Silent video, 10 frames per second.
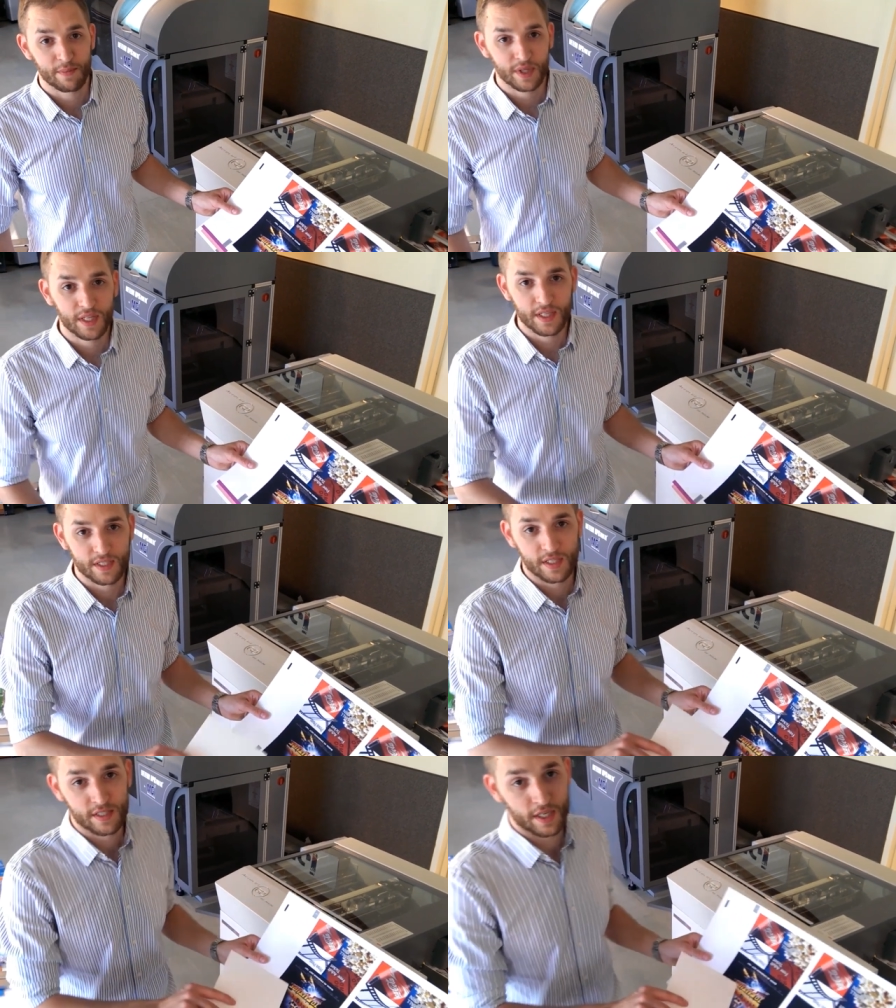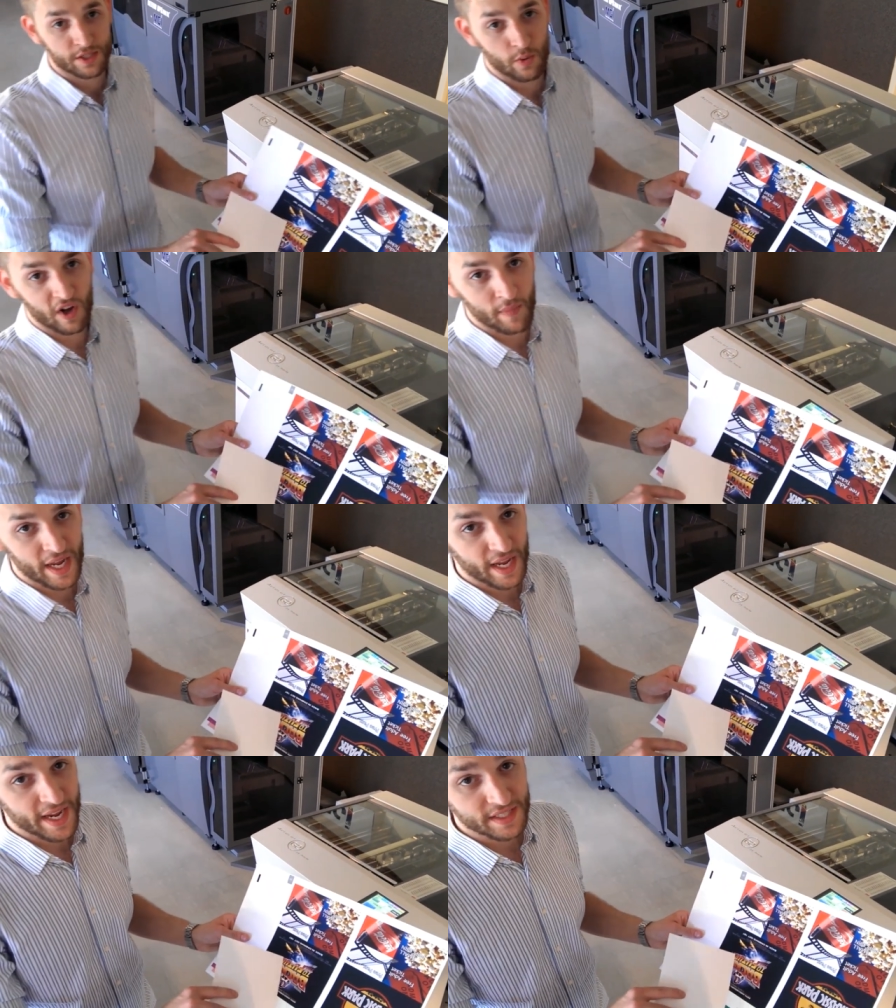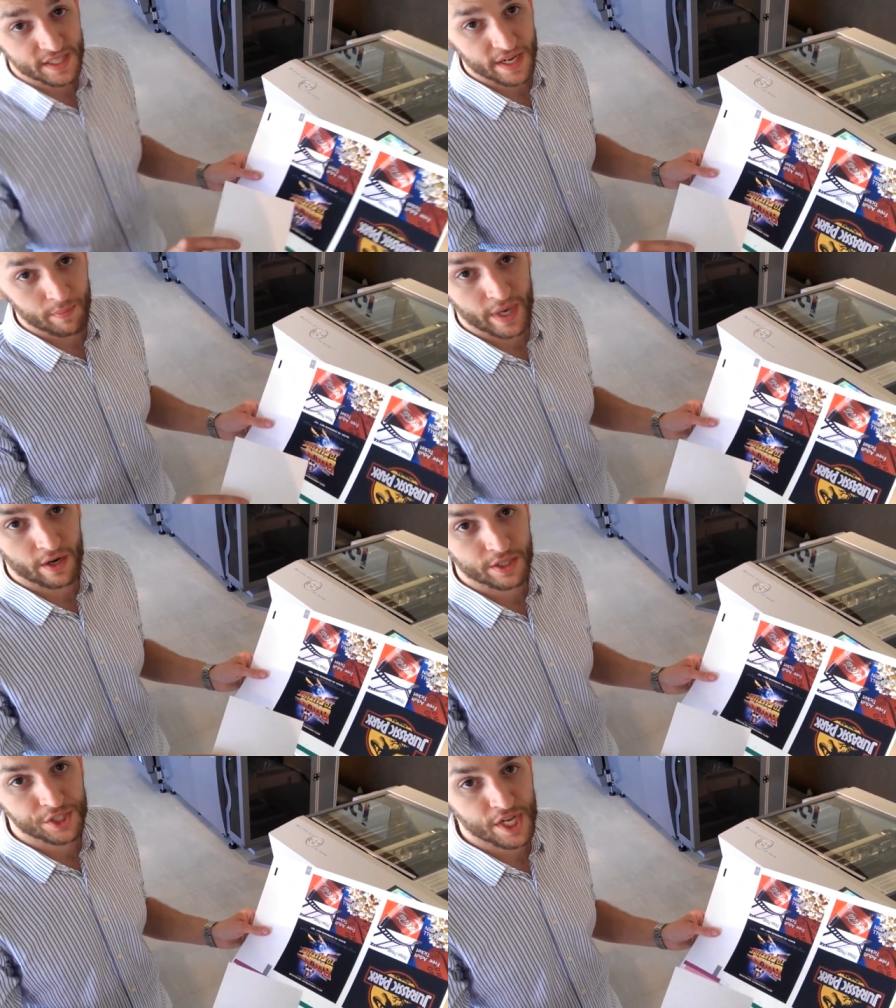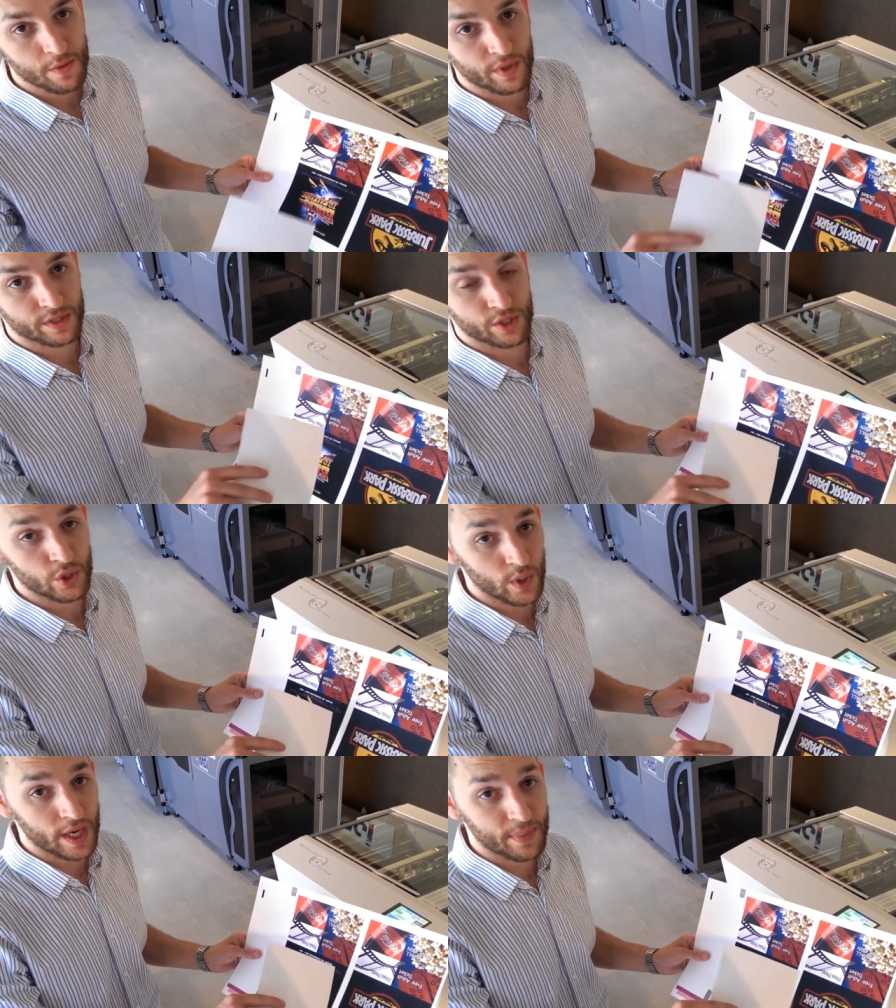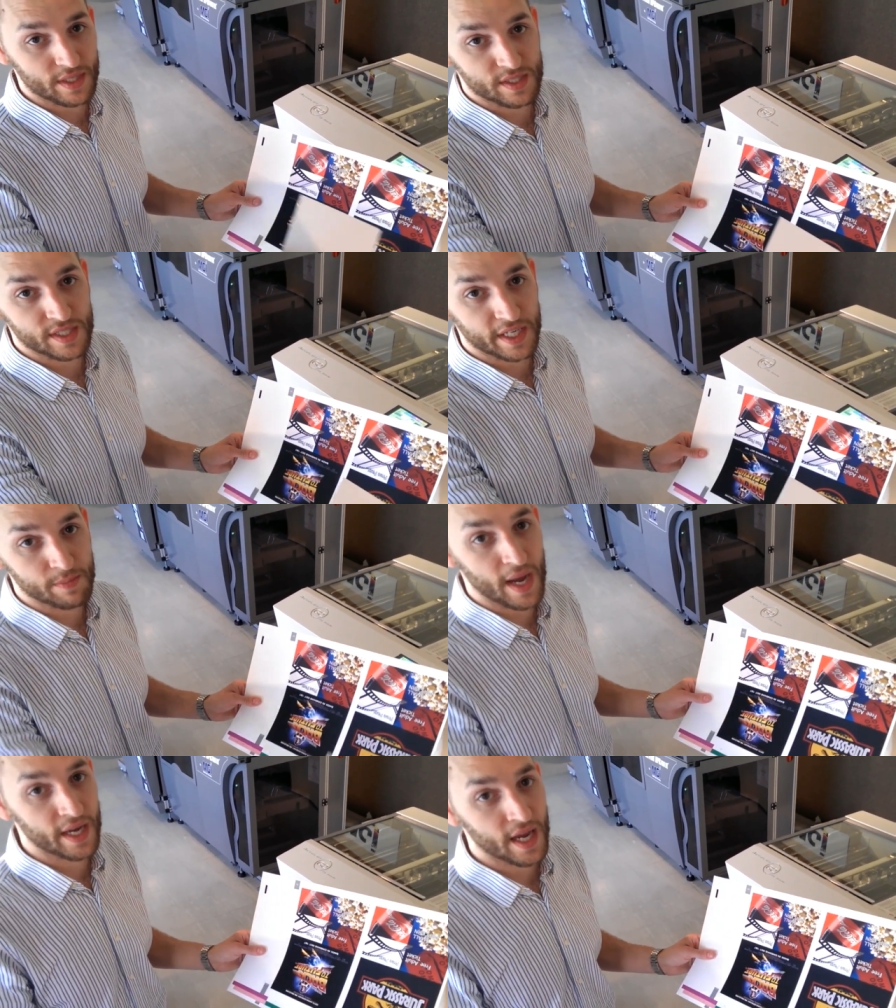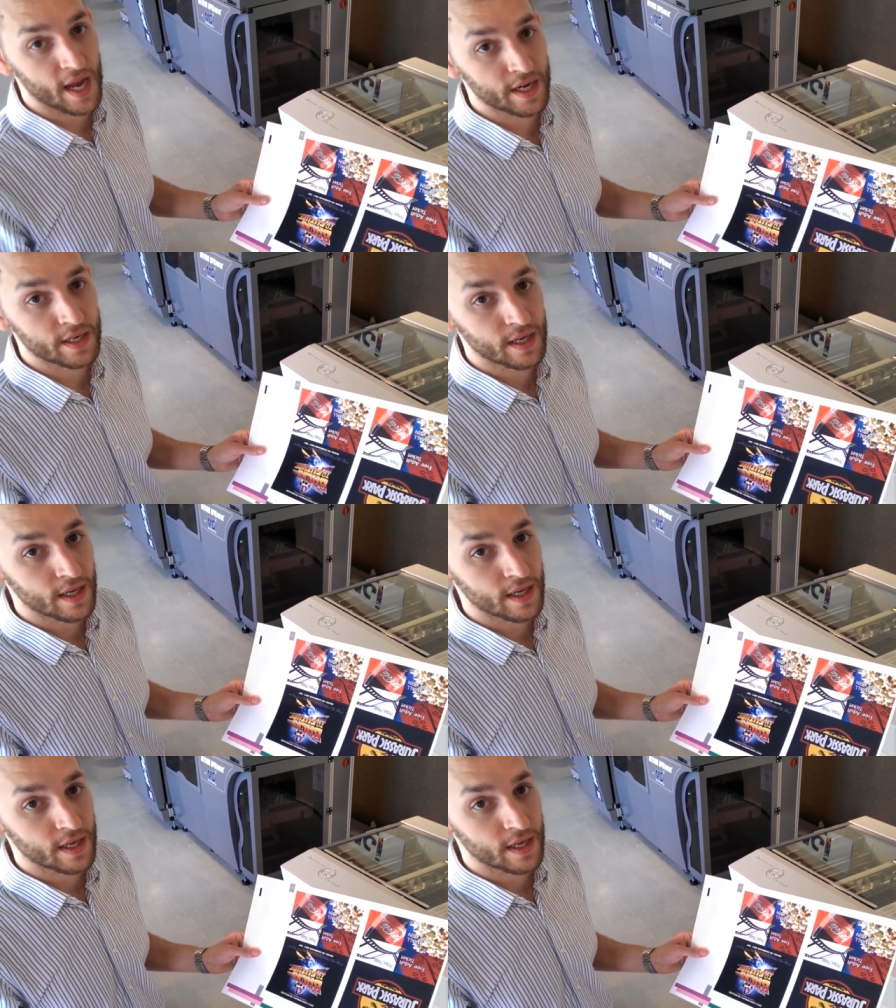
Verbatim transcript: template. This is a 12 by 18 parent sheet two up, six by nine.